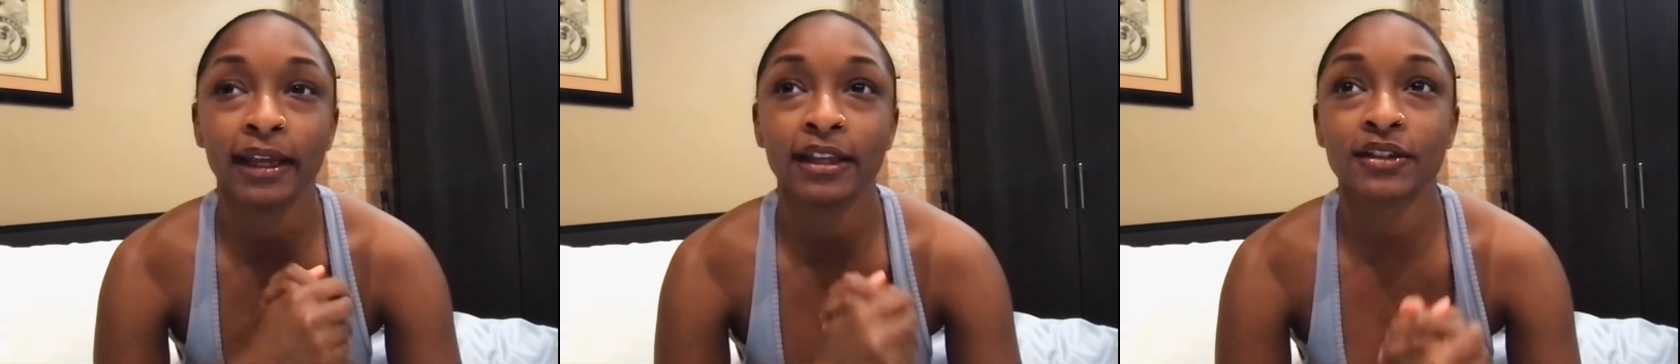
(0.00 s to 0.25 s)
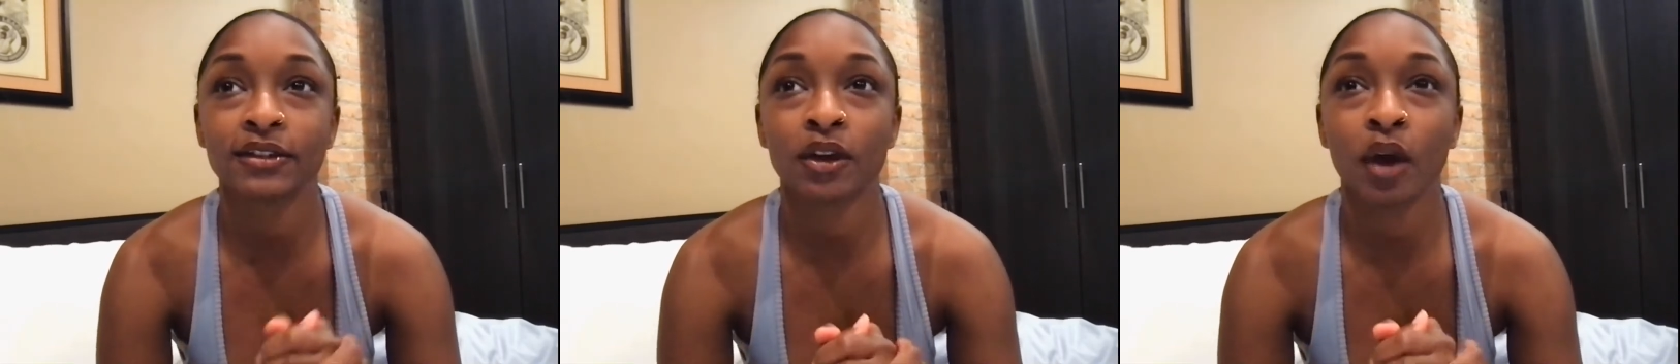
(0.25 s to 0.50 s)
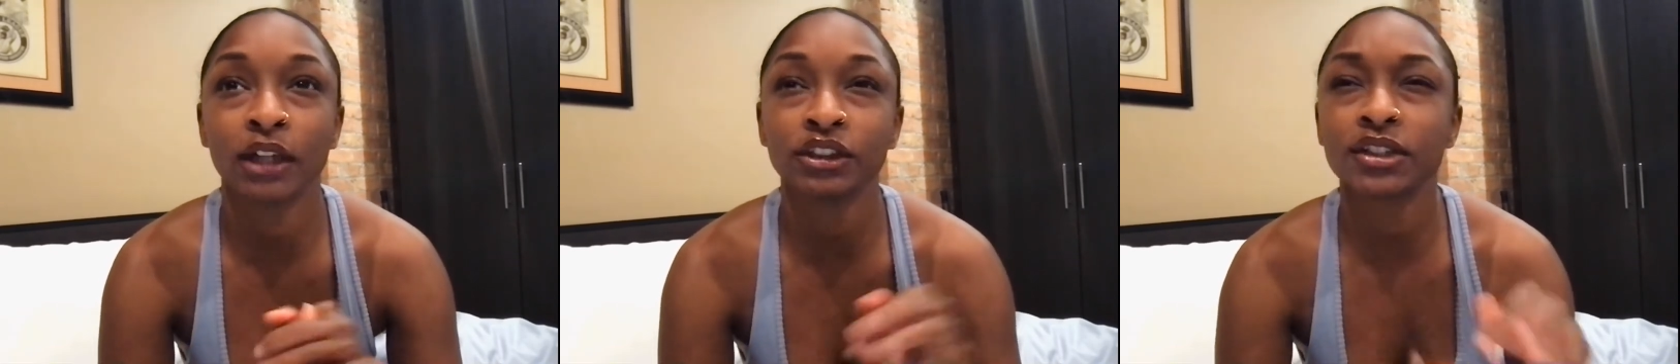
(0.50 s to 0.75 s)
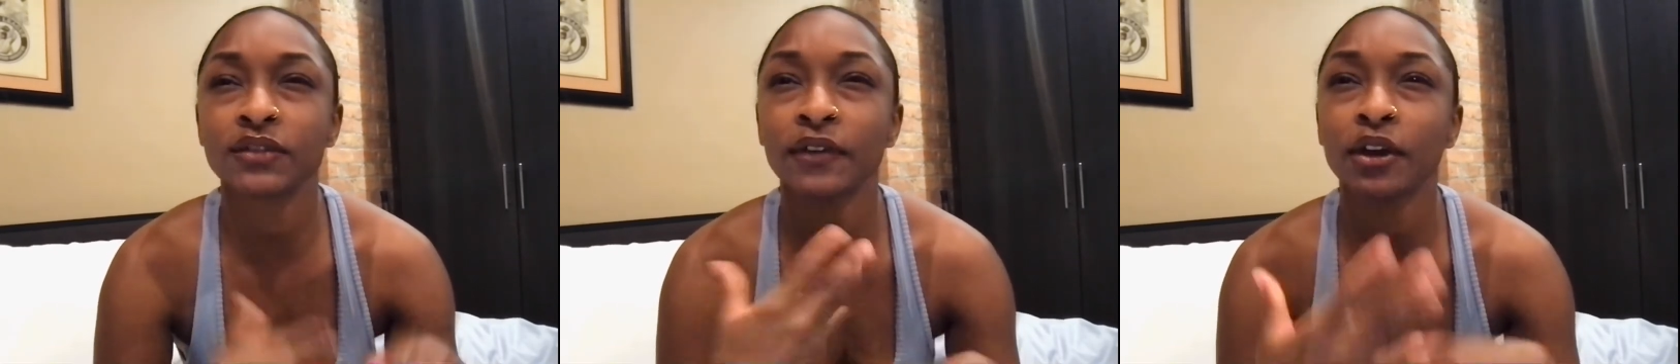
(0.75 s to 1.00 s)
And so I
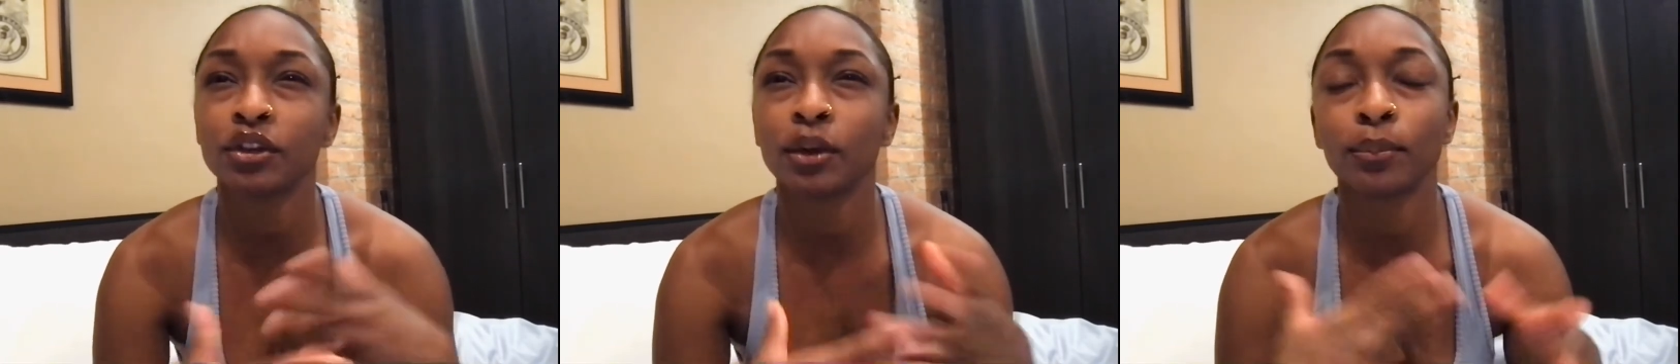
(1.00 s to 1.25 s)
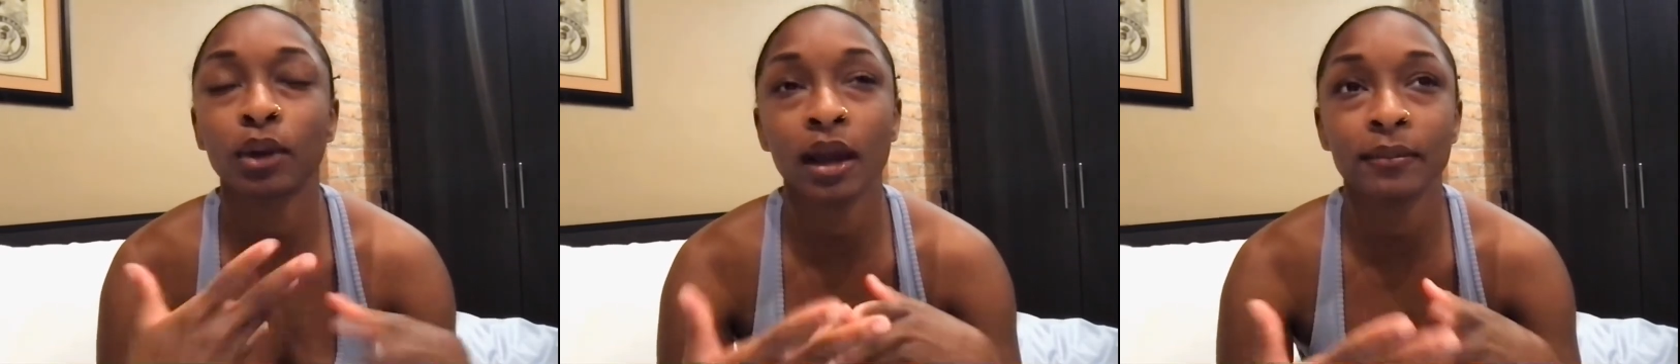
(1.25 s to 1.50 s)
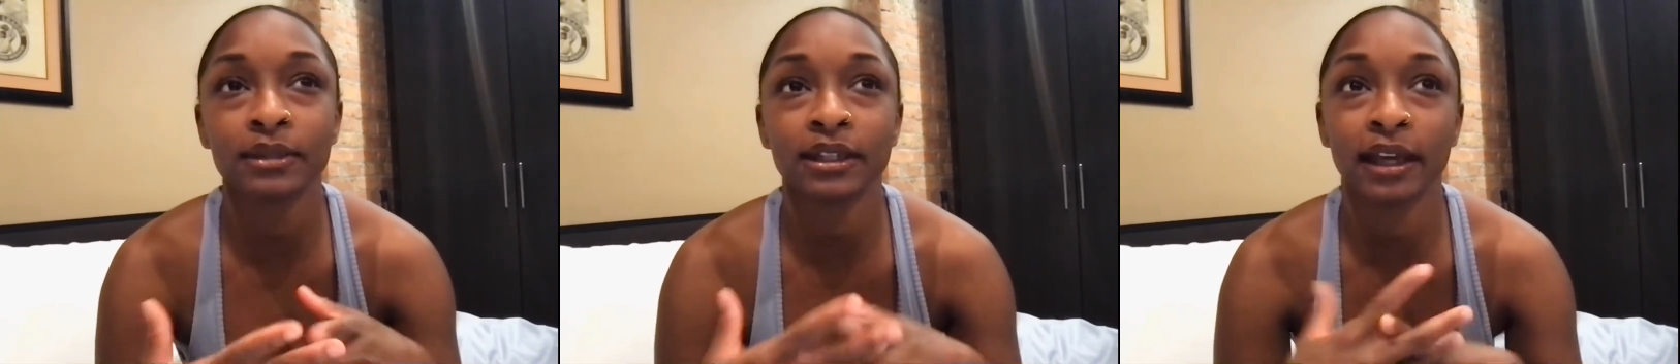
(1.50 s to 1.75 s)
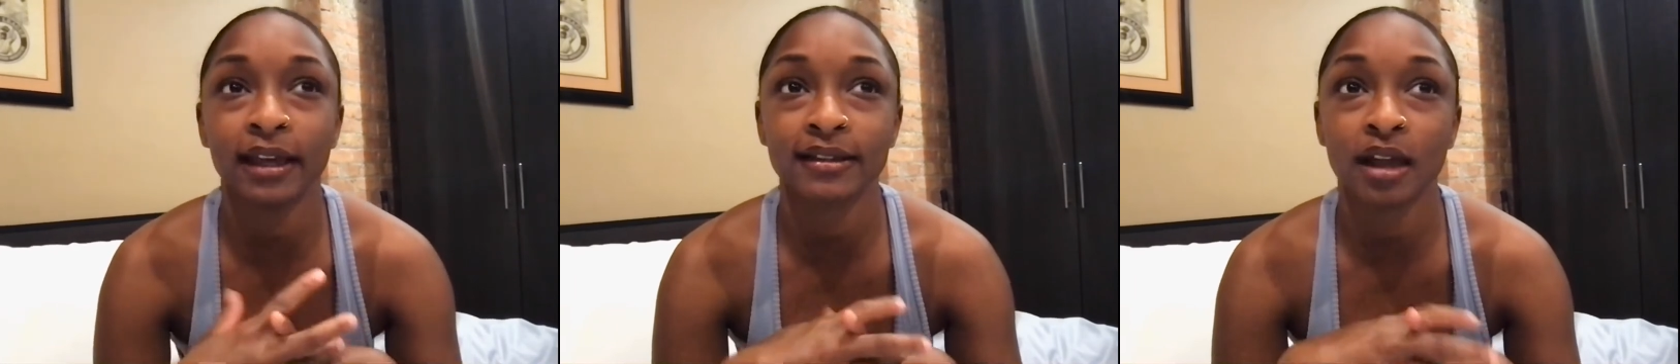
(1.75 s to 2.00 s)
just felt the
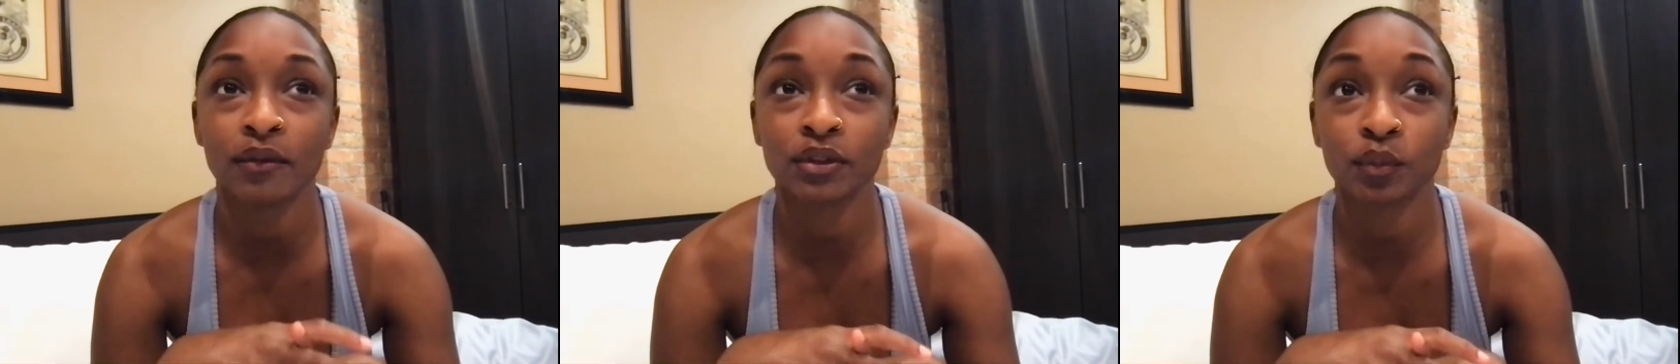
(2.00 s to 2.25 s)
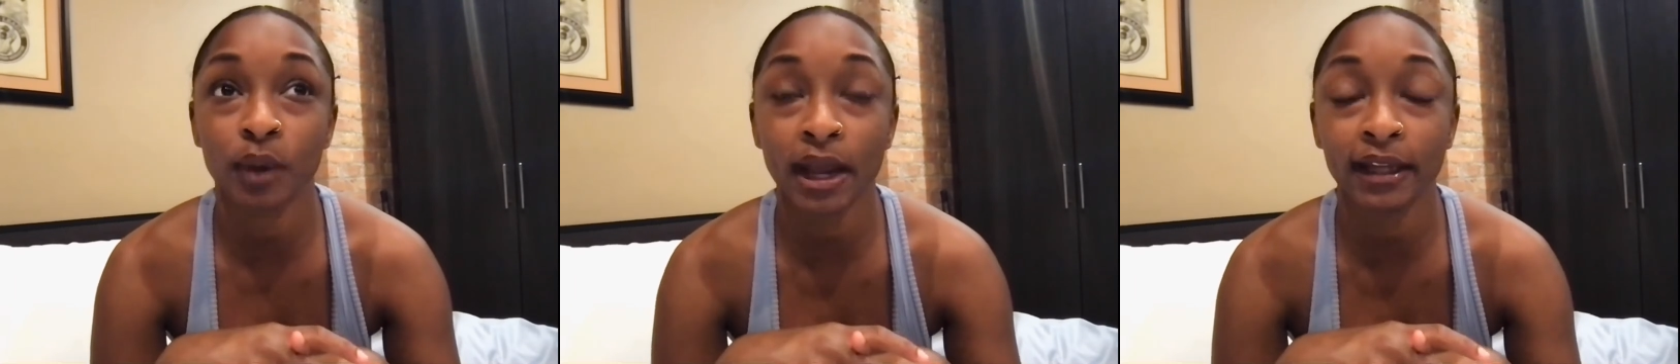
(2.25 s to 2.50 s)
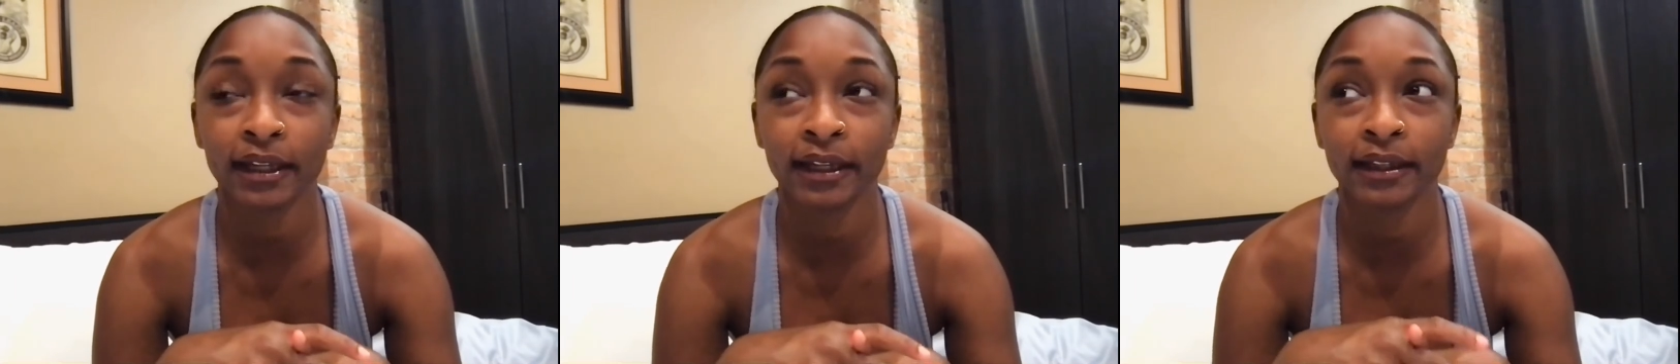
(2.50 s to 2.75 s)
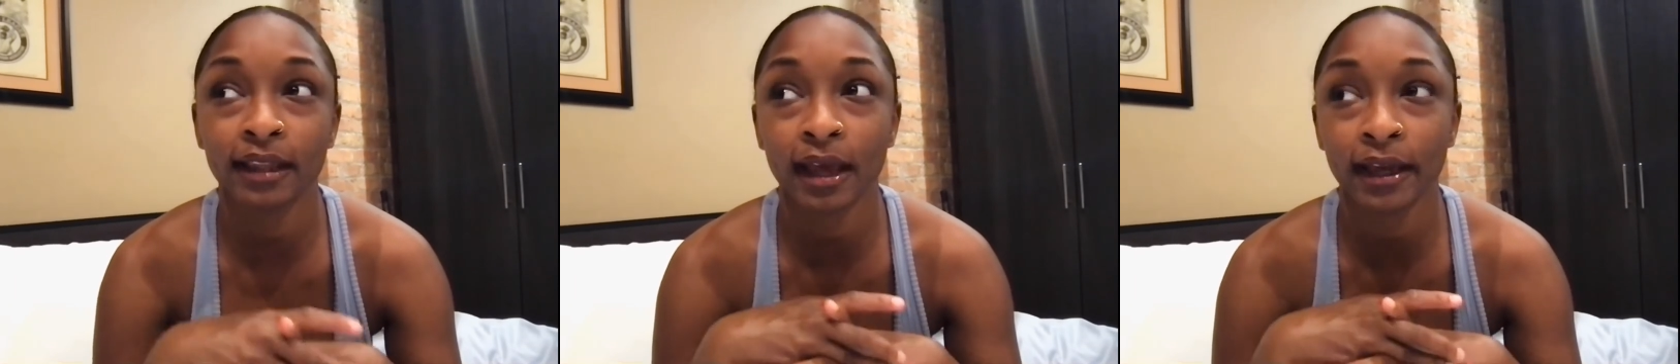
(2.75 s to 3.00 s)
prompting as I was
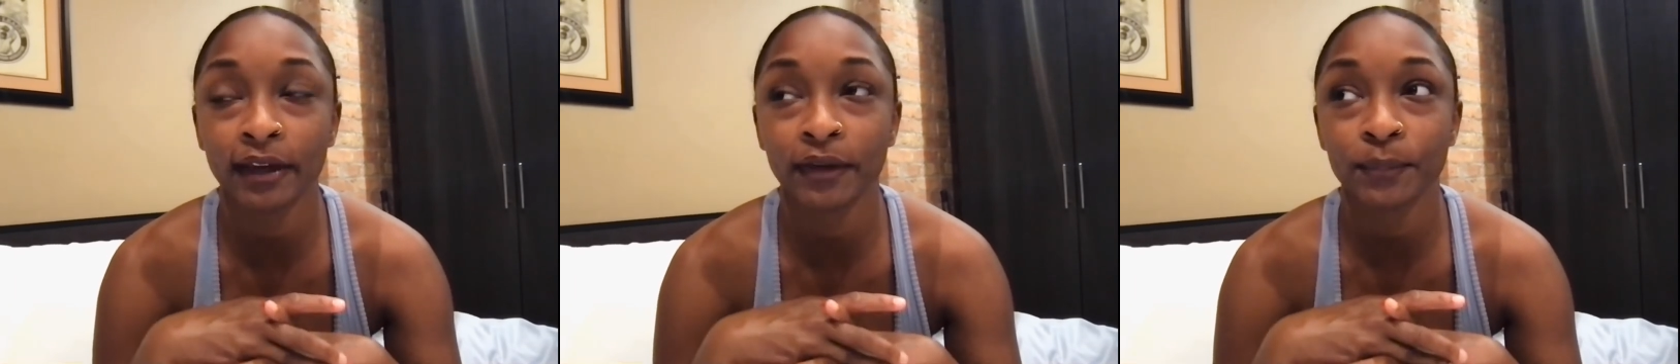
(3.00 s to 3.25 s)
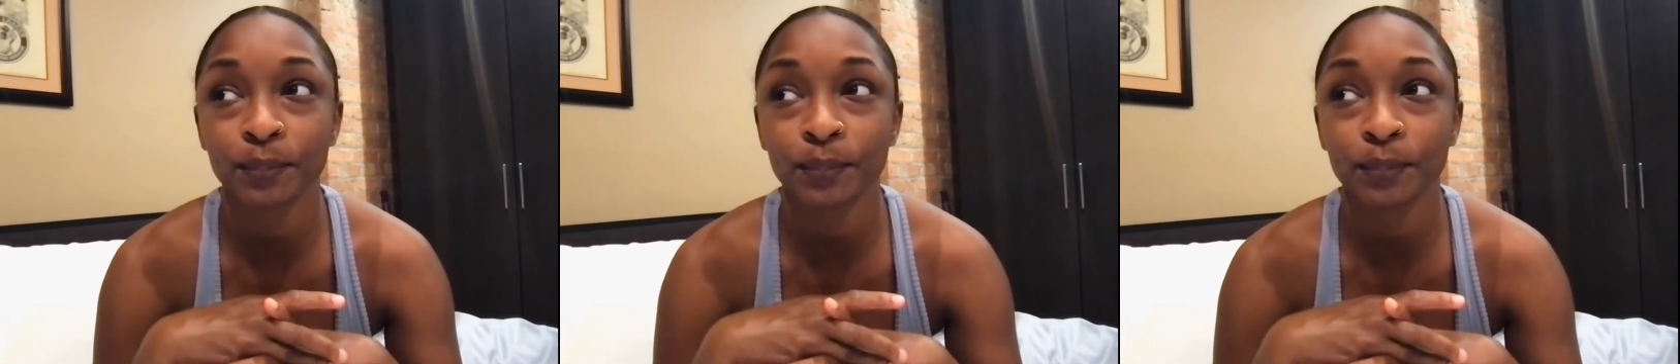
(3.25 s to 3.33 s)
writing, like,